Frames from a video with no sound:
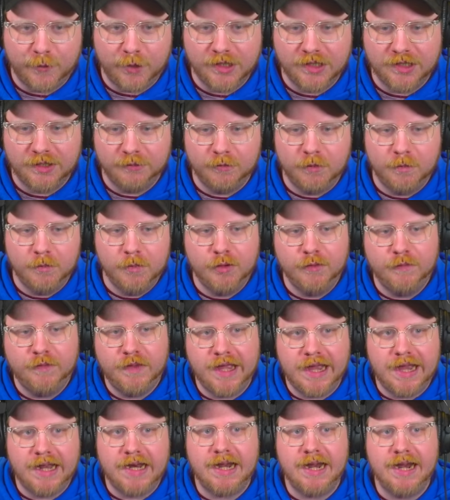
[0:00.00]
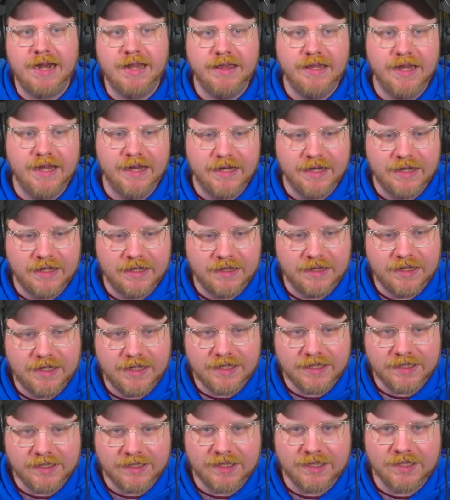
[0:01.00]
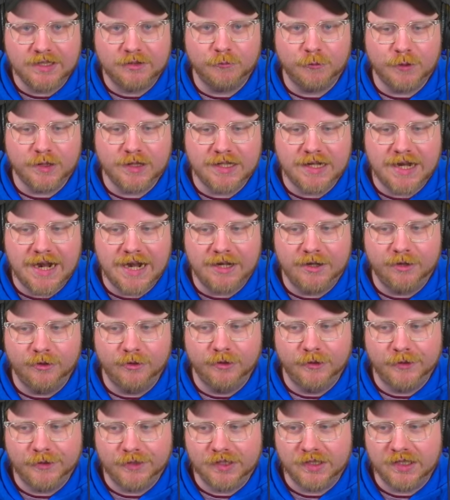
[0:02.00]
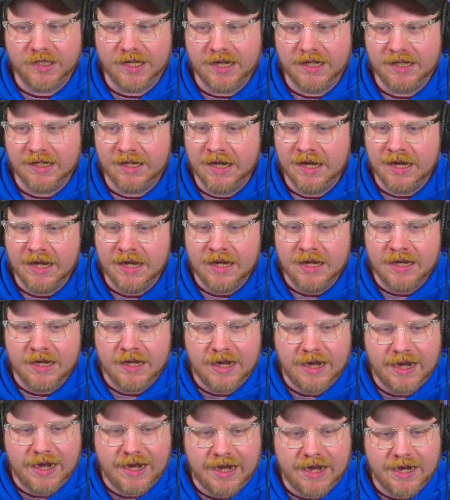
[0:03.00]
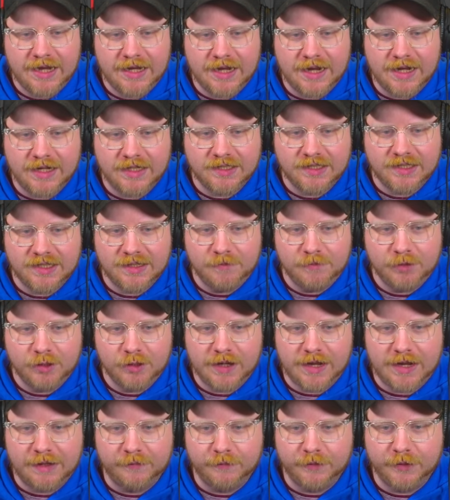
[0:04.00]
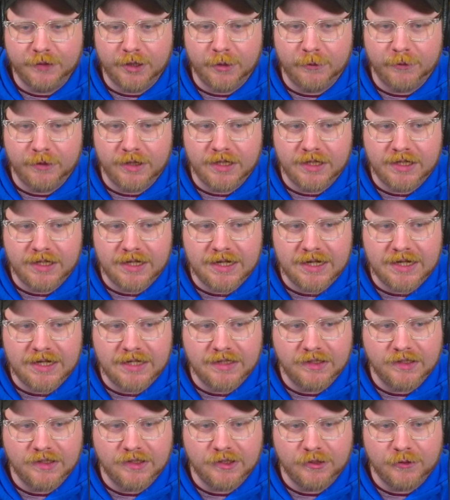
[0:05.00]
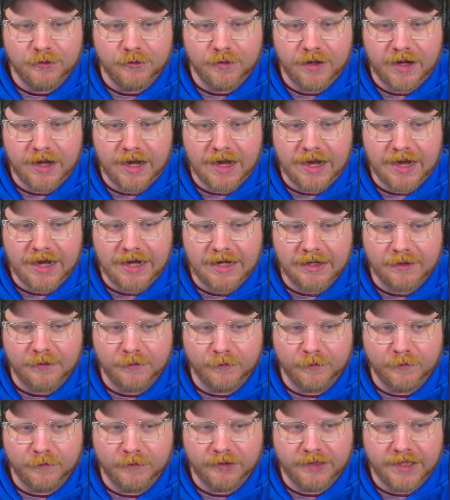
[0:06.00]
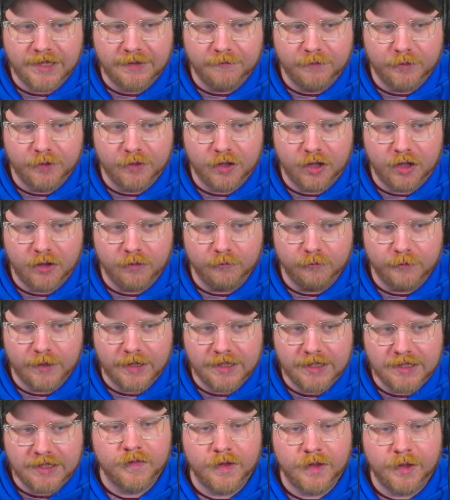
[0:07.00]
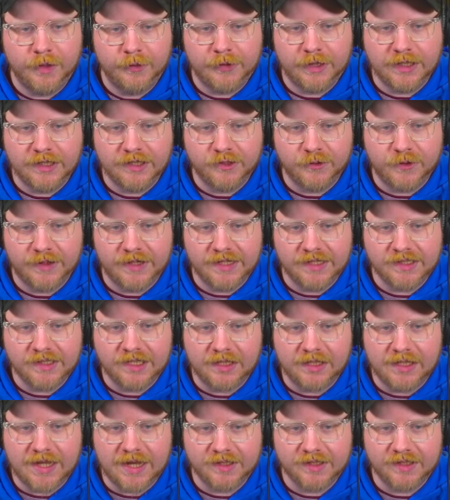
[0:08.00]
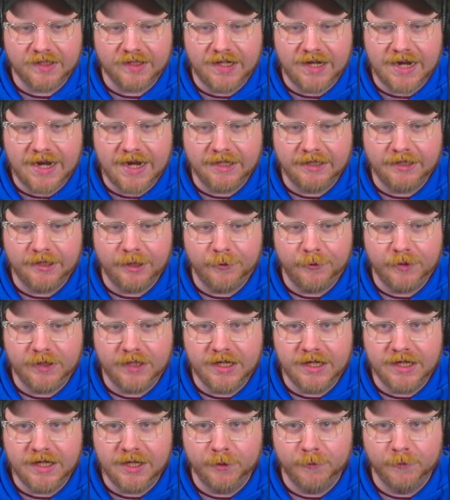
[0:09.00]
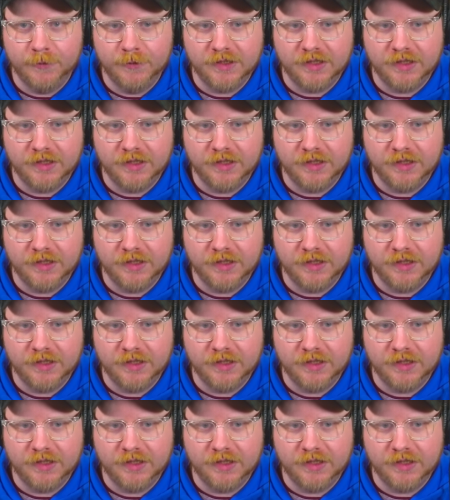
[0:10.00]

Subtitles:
to remove that. And then this is what the editor looks like. And I seem to have loaded into a level already. Okay, so I guess the last thing I had loaded in here was